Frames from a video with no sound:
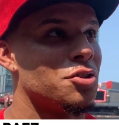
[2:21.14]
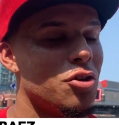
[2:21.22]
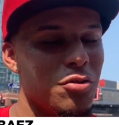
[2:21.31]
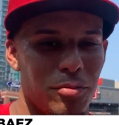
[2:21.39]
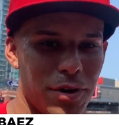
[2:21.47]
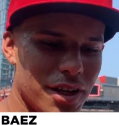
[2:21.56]

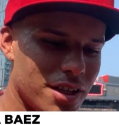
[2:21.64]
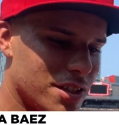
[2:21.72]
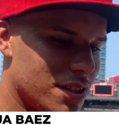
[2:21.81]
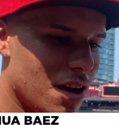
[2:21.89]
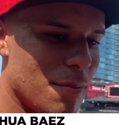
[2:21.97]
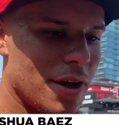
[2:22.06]
two
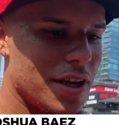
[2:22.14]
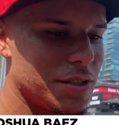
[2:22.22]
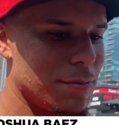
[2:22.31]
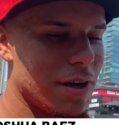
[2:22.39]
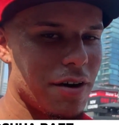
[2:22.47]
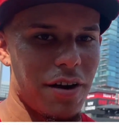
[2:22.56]
weeks, I'm like
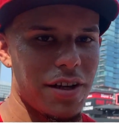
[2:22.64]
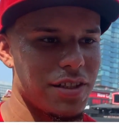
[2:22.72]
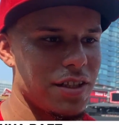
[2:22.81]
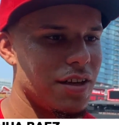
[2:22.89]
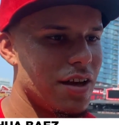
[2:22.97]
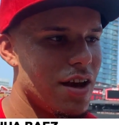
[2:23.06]
it's been
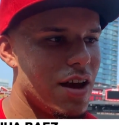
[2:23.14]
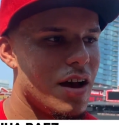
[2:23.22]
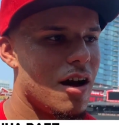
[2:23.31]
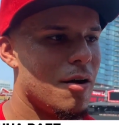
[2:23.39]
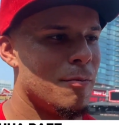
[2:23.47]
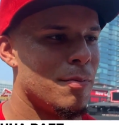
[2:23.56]
crazy.
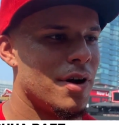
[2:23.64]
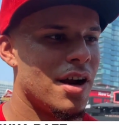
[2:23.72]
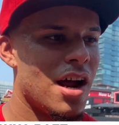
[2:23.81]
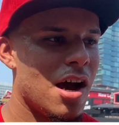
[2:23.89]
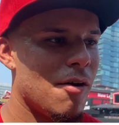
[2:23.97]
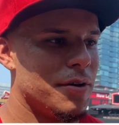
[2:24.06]
Um, but
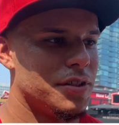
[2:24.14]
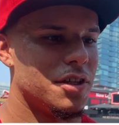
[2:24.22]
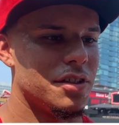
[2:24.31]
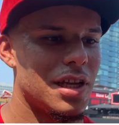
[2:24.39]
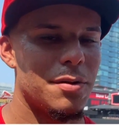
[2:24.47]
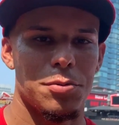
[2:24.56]
now it's
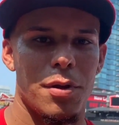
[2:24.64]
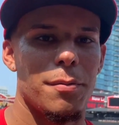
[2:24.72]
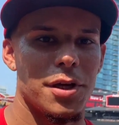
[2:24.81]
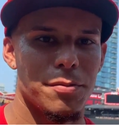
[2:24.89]
just time to play